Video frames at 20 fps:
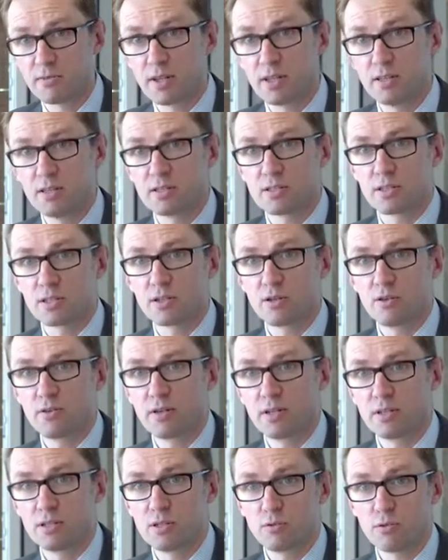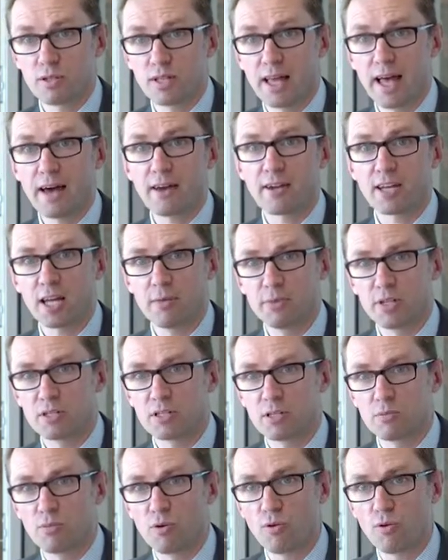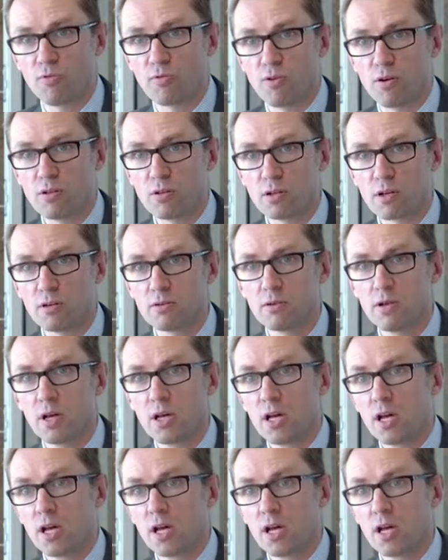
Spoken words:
in the securities you allow to come into the portfolio.